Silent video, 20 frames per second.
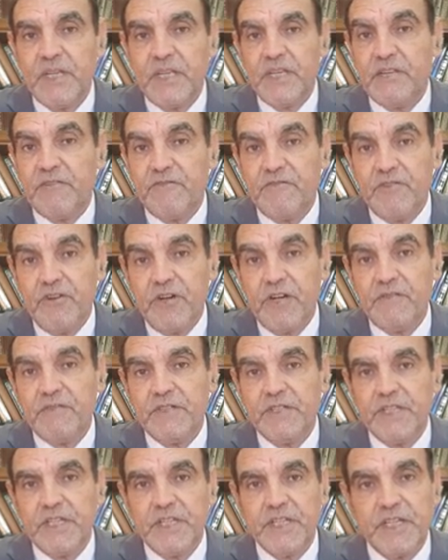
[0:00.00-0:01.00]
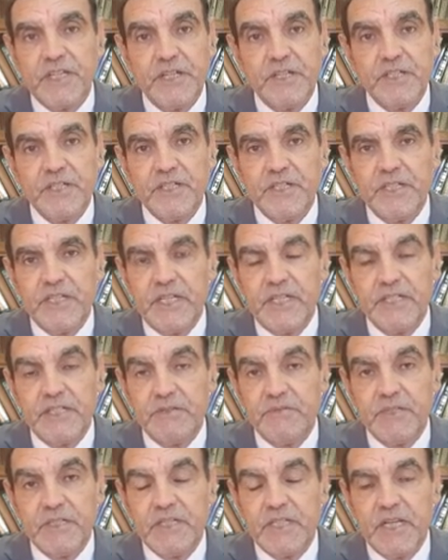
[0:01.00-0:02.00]
involved in cancer,
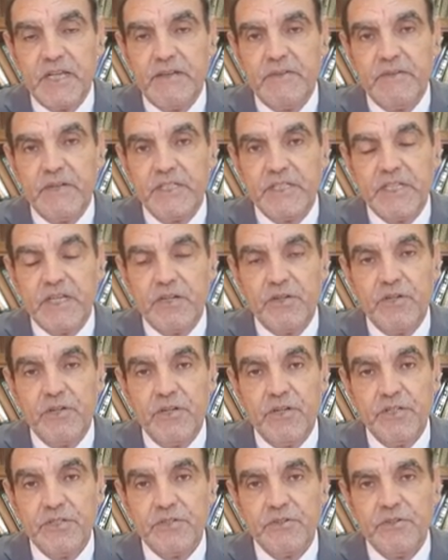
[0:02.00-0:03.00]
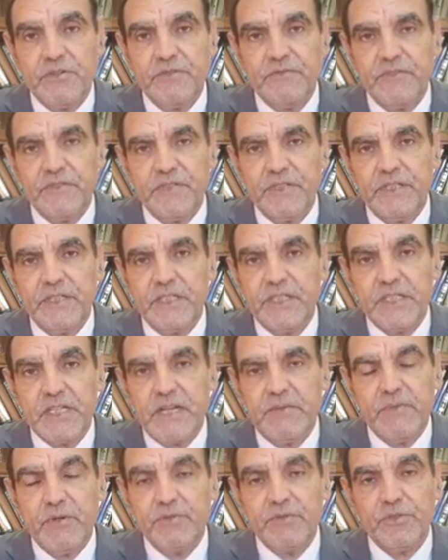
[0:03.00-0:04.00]
as it's a cause of, it's
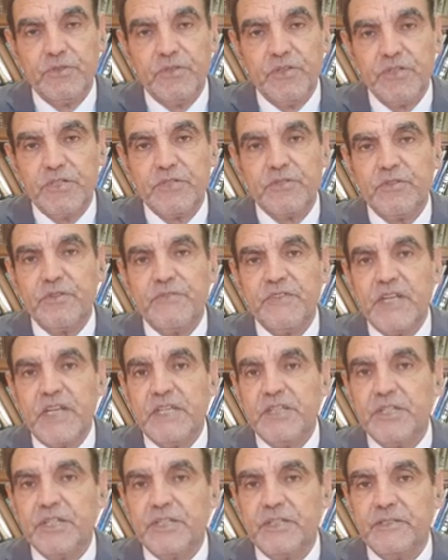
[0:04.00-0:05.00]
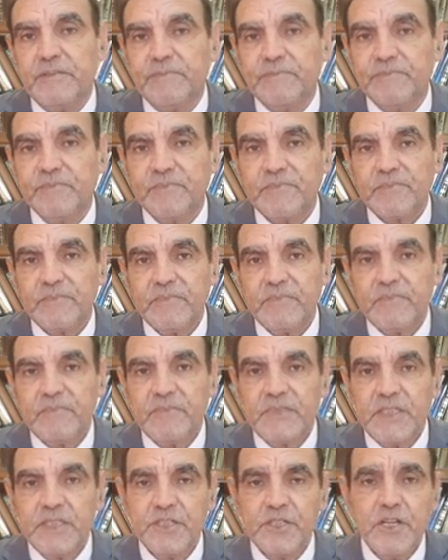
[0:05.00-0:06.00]
among the causes of cancer.
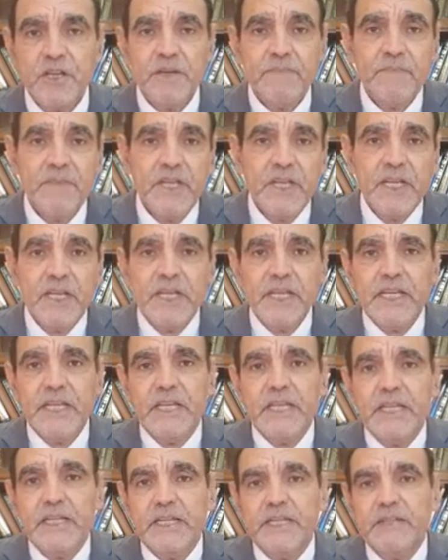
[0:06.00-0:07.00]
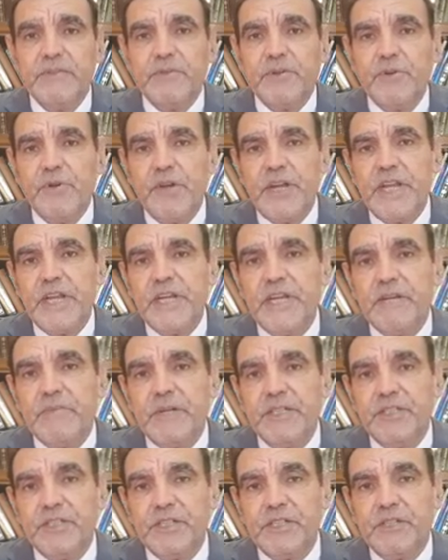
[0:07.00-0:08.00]
some cleaning
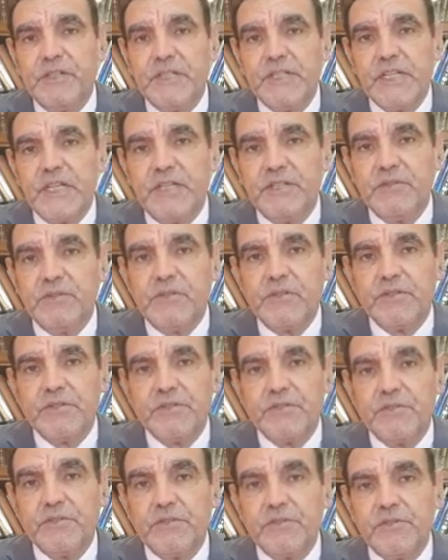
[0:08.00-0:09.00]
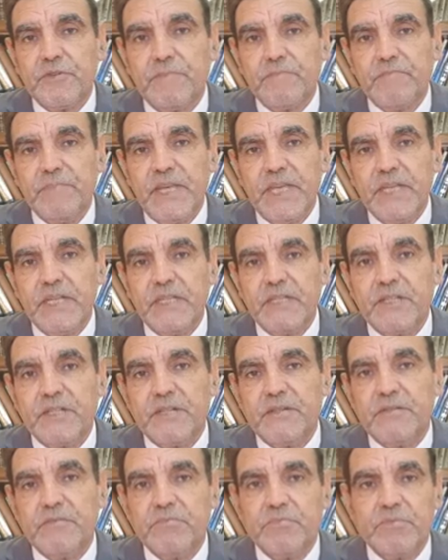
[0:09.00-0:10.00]
materials and also some
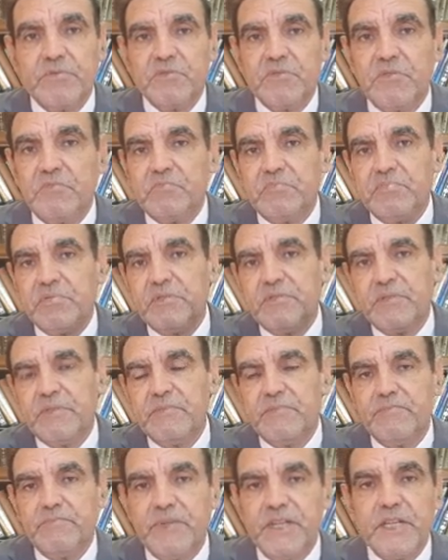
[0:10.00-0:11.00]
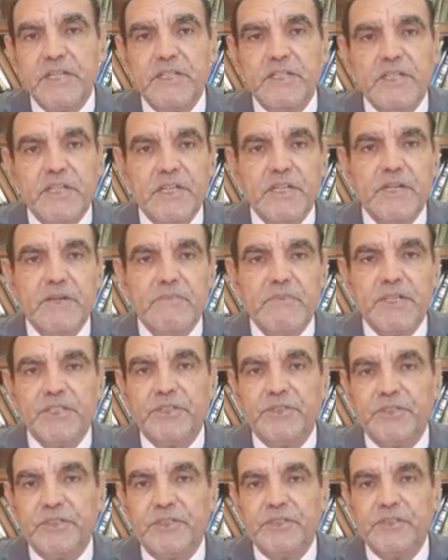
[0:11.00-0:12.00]
paints, so painting
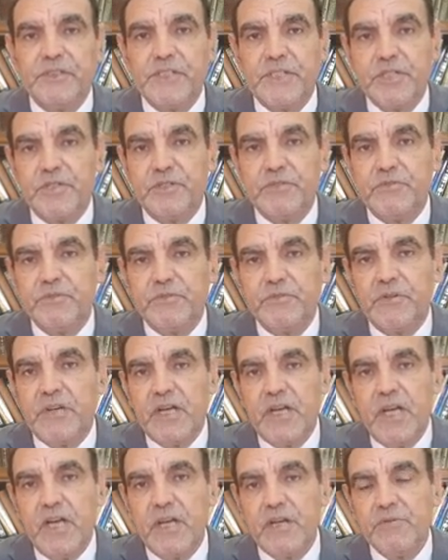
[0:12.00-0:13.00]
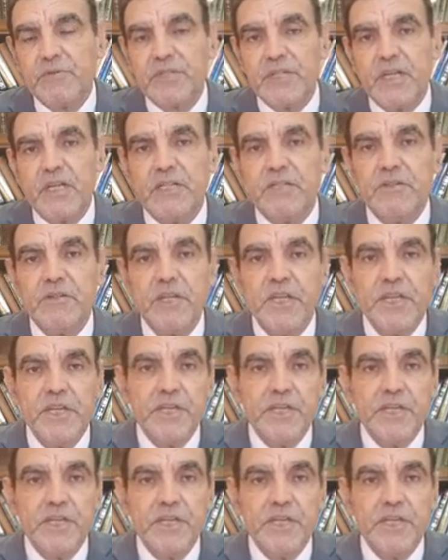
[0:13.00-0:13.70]
materials in the house and